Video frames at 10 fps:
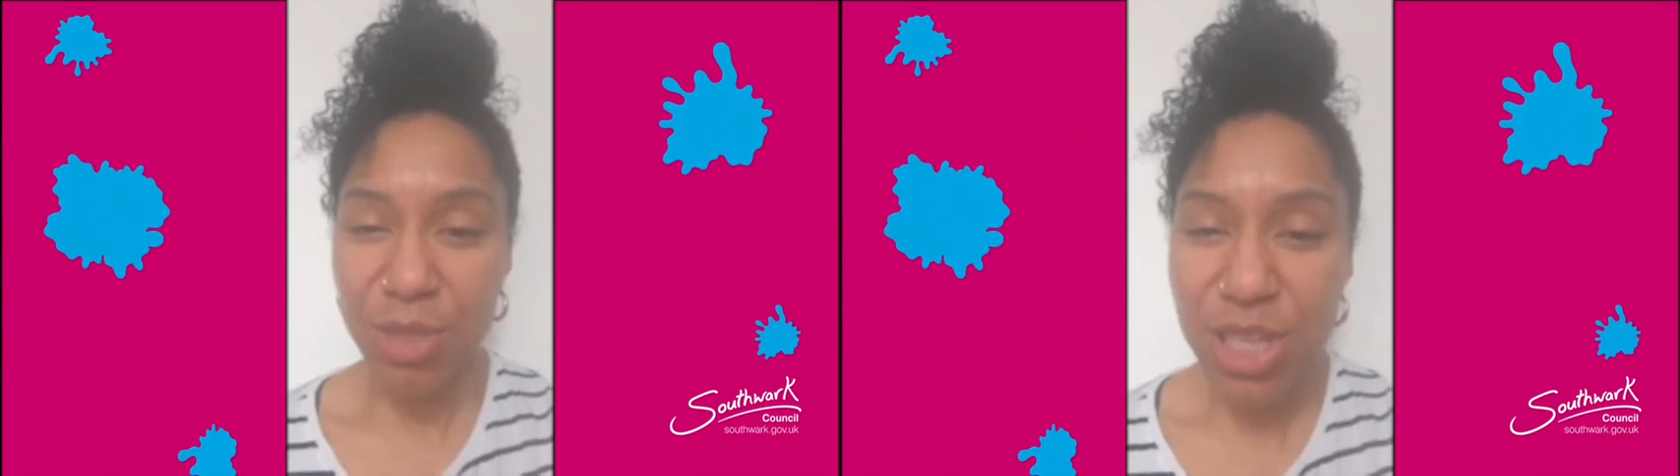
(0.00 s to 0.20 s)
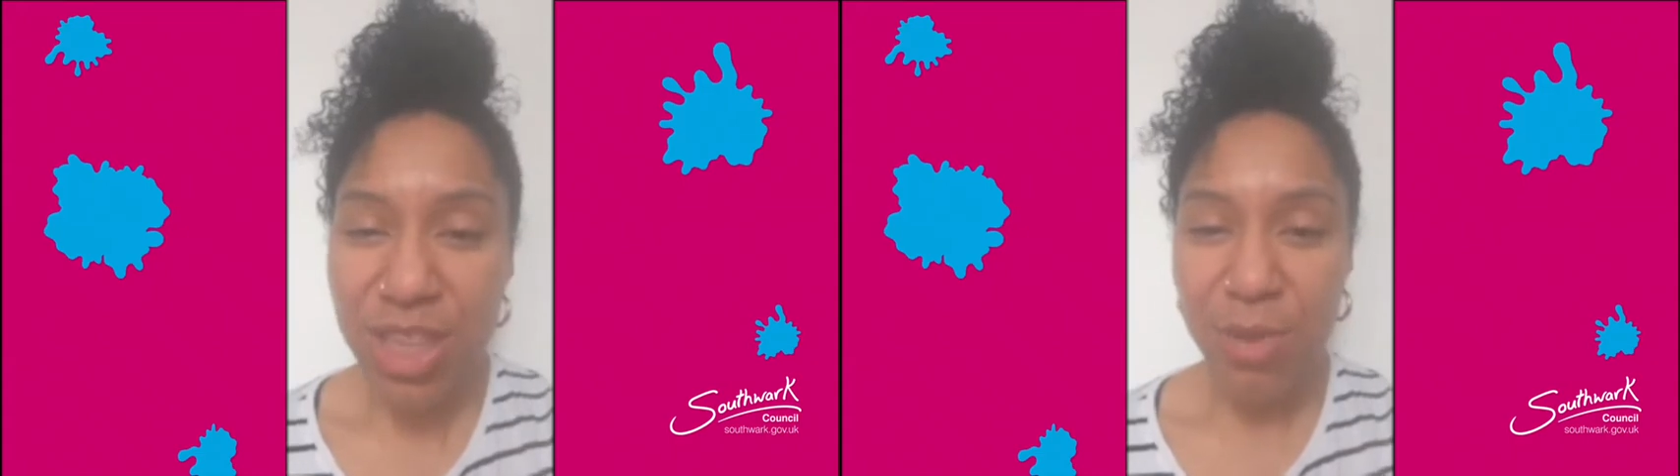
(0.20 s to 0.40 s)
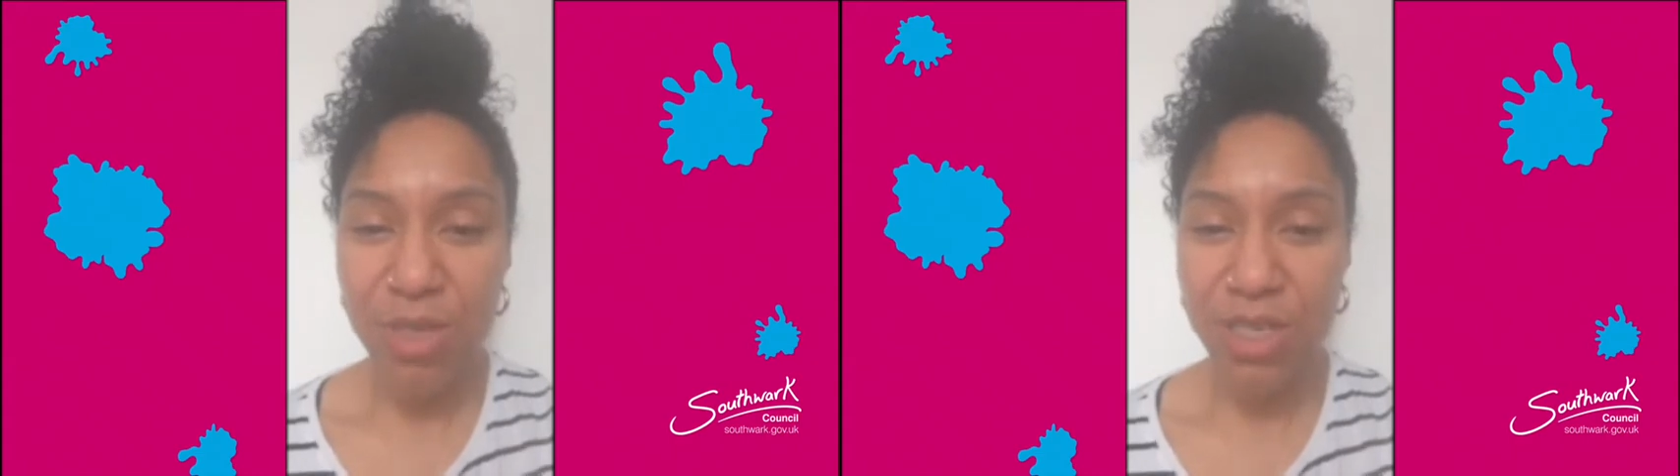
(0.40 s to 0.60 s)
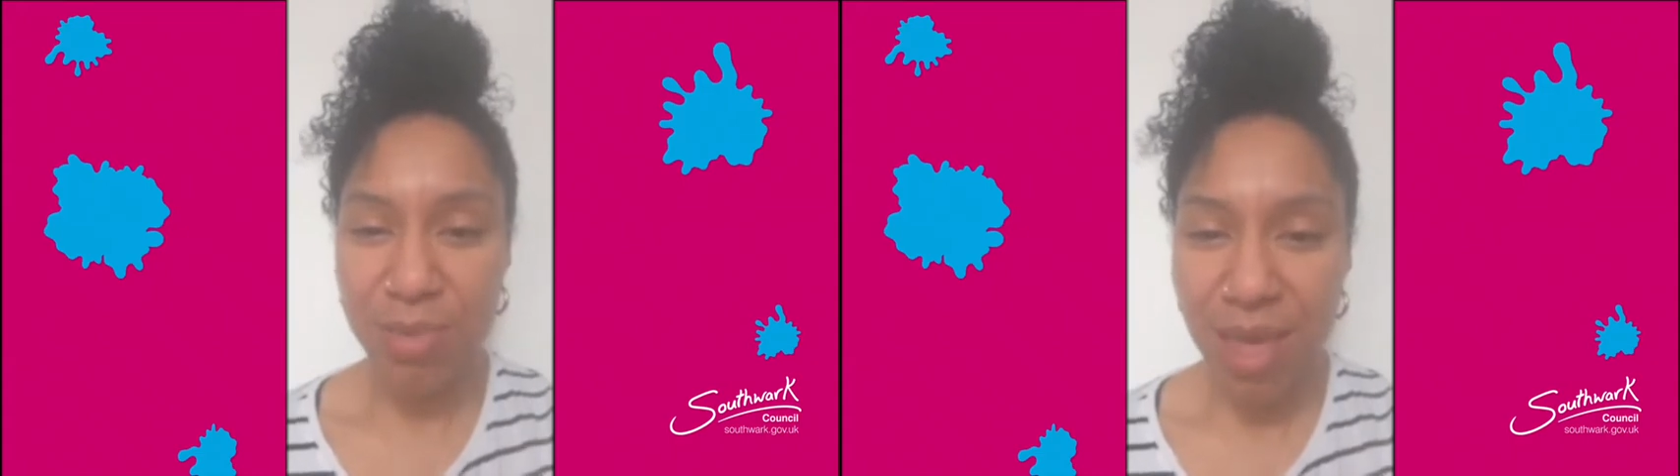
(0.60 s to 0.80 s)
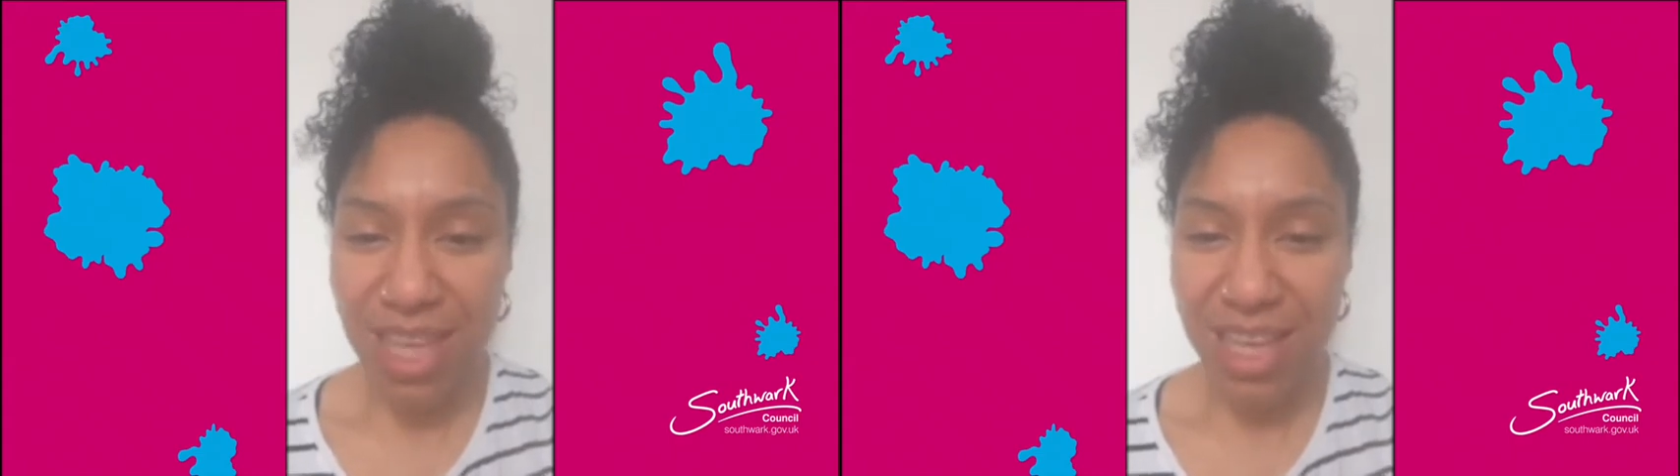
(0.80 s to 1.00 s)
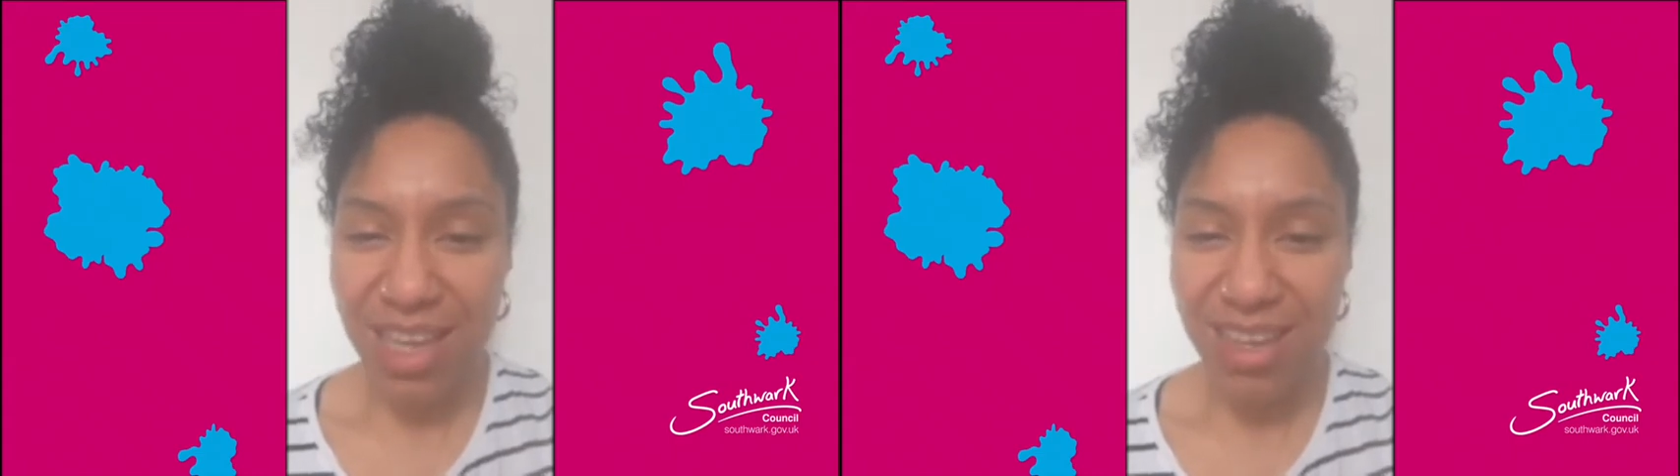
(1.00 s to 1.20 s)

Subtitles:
do you think we should make?